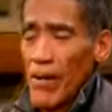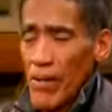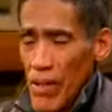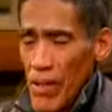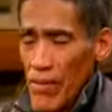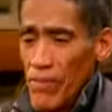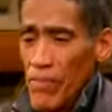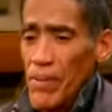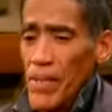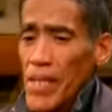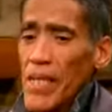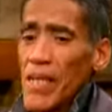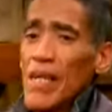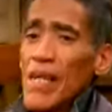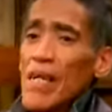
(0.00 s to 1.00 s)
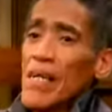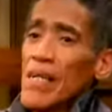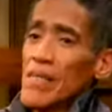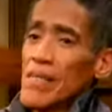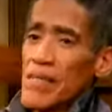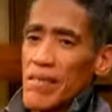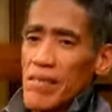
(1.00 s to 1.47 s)
of me,
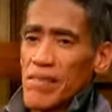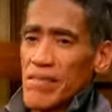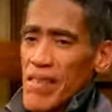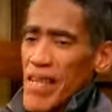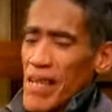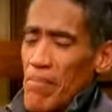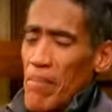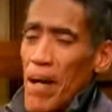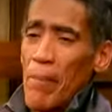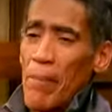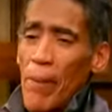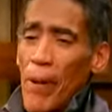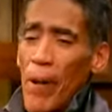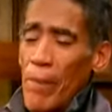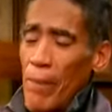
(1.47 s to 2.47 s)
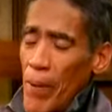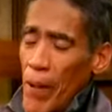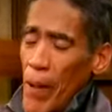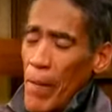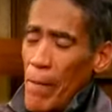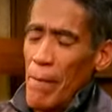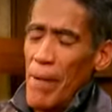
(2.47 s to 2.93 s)
to say my
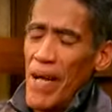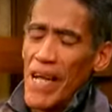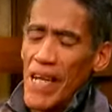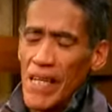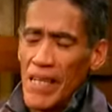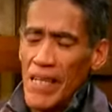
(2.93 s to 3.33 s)
papa made